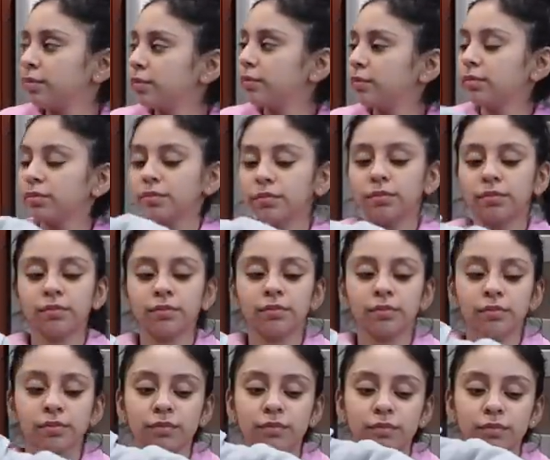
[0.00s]

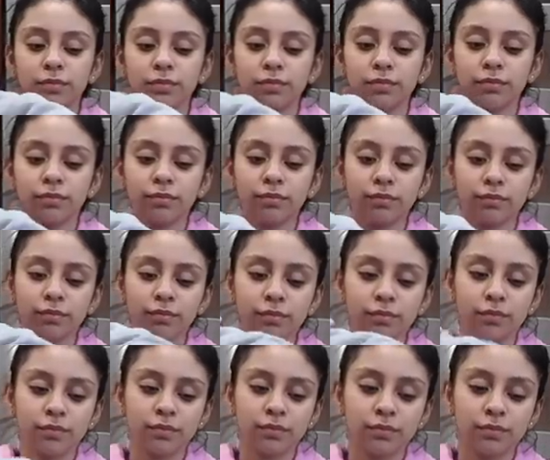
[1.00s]

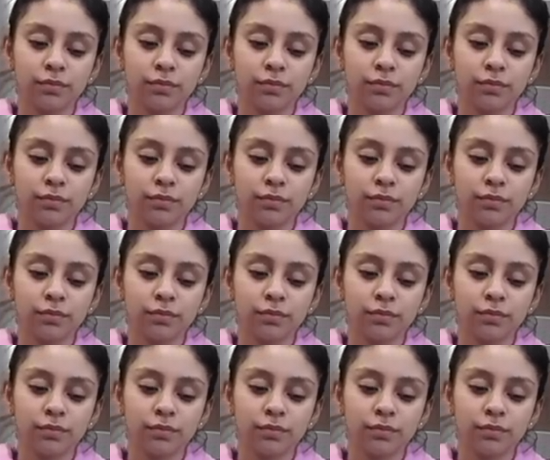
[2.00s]
No words are spoken by the person on screen.